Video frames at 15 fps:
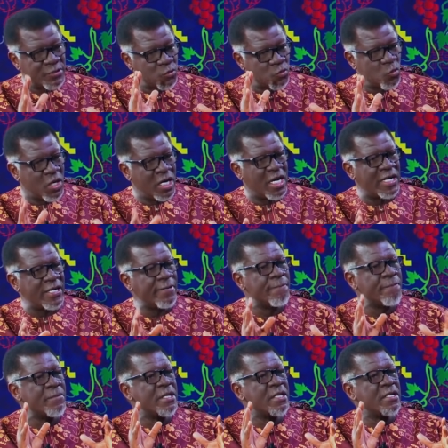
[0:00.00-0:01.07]
is why
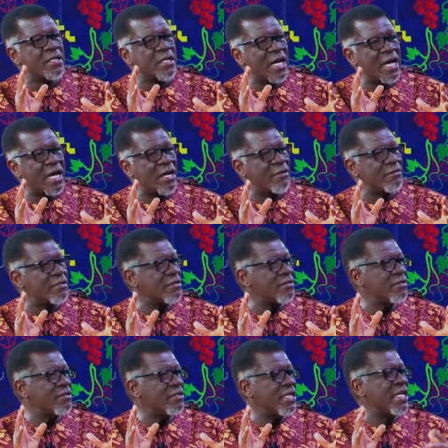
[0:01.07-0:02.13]

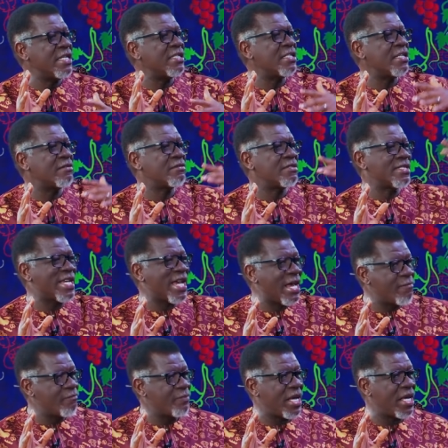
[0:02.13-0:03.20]
in the
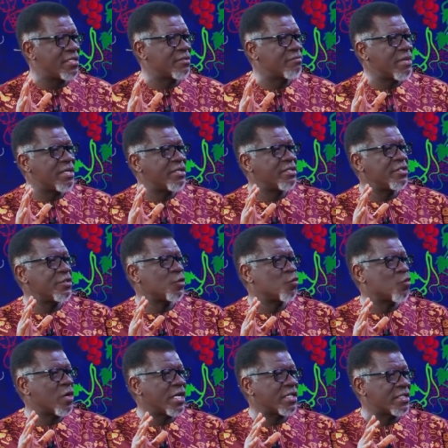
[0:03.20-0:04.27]
time past, marriages
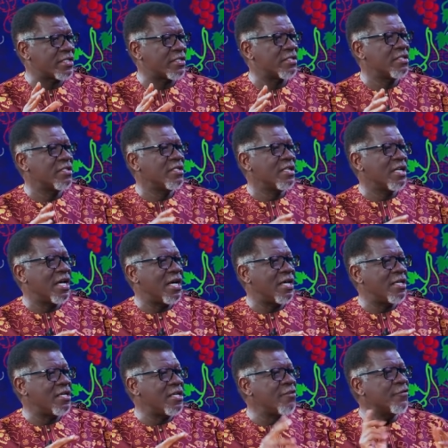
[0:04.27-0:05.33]
worked,
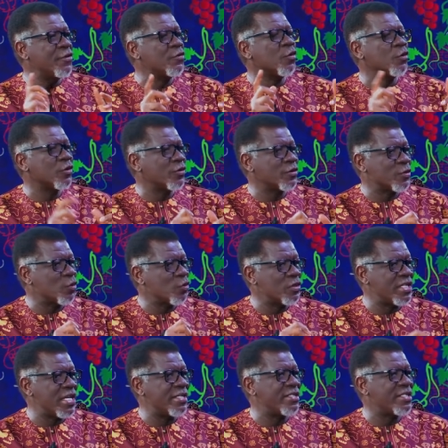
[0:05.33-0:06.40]
even though there was no
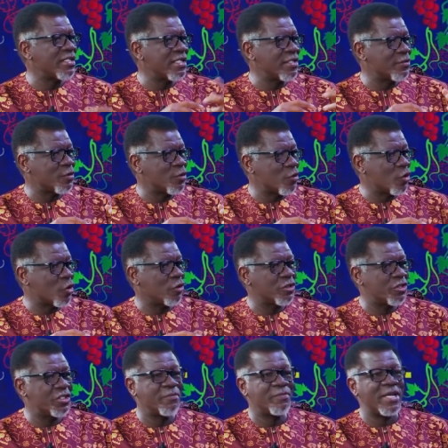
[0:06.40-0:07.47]
dating, there was no
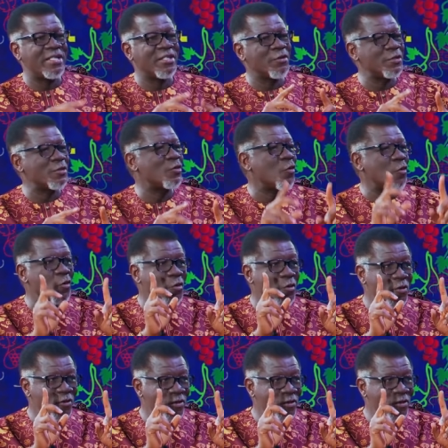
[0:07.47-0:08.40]
courtship, and there was no